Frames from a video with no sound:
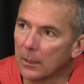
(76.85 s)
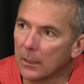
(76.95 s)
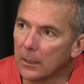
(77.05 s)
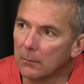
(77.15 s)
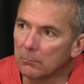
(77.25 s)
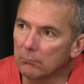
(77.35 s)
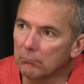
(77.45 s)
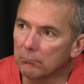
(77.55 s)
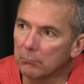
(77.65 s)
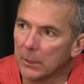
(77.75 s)
Um,
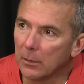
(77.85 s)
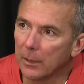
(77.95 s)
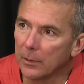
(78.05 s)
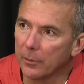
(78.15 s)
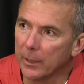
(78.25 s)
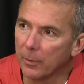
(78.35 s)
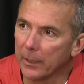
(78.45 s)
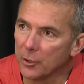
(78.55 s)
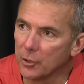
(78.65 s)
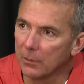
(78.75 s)
you know, I know they
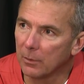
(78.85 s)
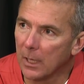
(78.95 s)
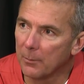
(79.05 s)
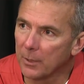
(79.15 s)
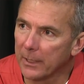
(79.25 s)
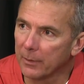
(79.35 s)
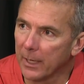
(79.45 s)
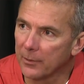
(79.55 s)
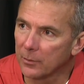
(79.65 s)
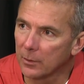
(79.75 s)
ran a shovel option. I even
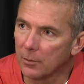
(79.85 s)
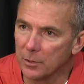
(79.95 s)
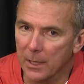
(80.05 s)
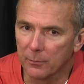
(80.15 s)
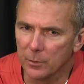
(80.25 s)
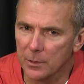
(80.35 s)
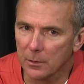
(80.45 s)
asked their coach afterwards.